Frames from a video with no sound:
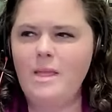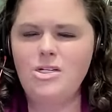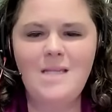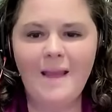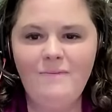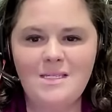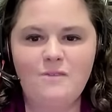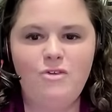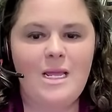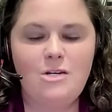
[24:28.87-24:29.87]
They just have these
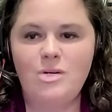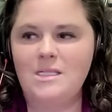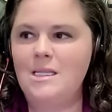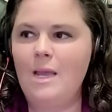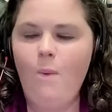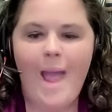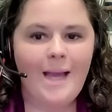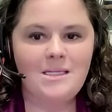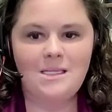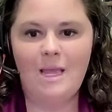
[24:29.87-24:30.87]
different interests and they
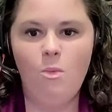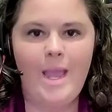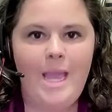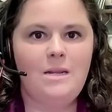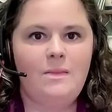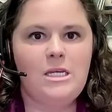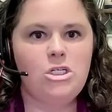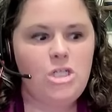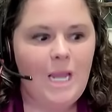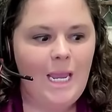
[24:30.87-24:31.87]
wax and they wane and they
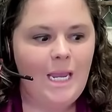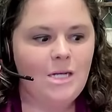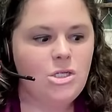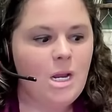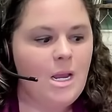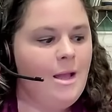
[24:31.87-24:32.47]
change.